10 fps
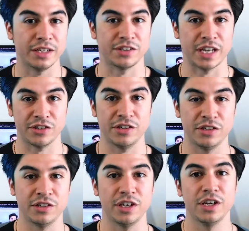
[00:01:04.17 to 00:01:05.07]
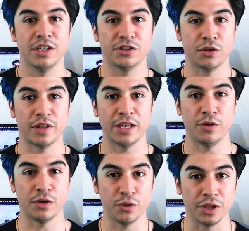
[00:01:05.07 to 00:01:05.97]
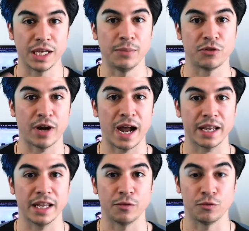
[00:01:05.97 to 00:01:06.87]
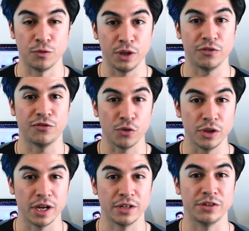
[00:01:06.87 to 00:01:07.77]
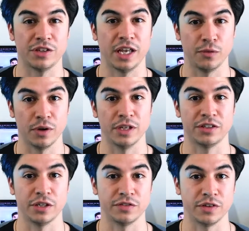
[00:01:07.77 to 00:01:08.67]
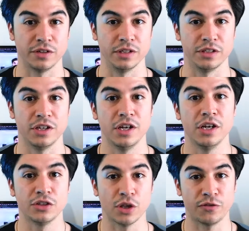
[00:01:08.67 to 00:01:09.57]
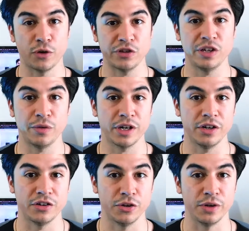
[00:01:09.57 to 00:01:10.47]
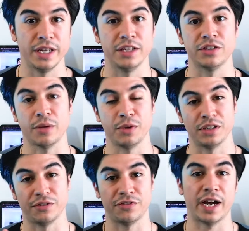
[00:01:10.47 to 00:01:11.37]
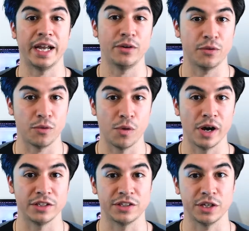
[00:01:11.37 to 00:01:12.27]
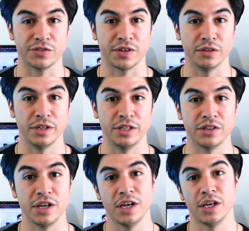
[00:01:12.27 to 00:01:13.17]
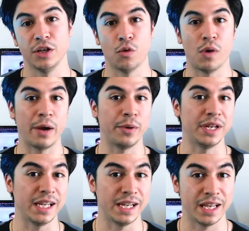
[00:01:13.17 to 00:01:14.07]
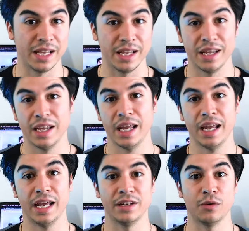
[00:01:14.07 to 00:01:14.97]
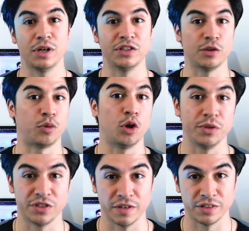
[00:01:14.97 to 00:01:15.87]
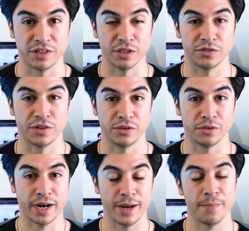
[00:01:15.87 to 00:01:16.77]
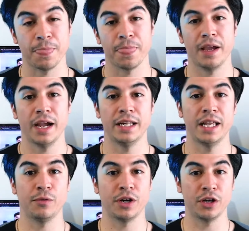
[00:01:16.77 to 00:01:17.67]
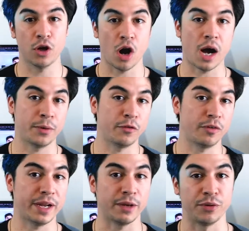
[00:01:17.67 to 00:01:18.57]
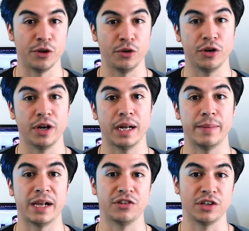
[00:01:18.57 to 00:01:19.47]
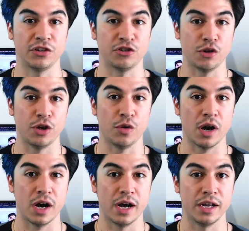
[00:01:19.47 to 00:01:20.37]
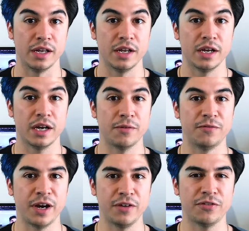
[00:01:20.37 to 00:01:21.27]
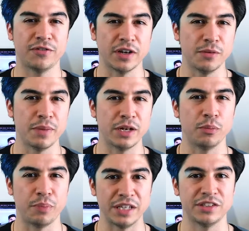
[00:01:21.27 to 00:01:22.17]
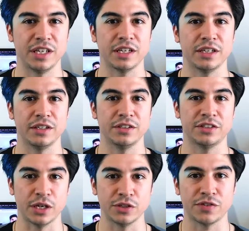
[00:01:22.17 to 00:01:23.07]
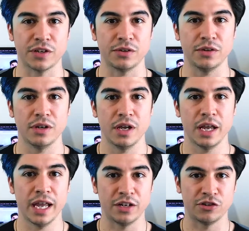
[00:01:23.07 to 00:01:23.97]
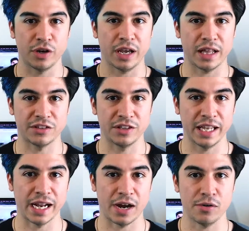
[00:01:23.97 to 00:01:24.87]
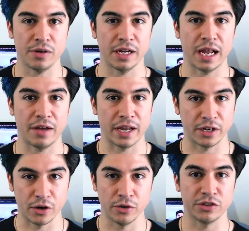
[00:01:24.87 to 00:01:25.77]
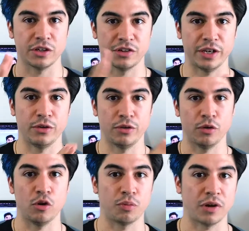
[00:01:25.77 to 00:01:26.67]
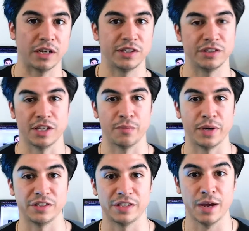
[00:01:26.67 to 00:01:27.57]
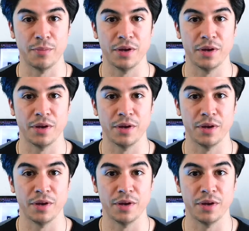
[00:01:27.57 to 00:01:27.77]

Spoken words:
sections so that you can really keep track and really fully understand what a sales funnel is. So the first thing we're going to do is I'm going to define what a sales funnel is, why we need it, and what is the purpose of the sales funnel, right? And then we're going to go hop over to my computer and I'm actually going to show you a very fundamental basic sales funnel and show you how that's laid out and how that goes, and I'll take you through the whole process step by step.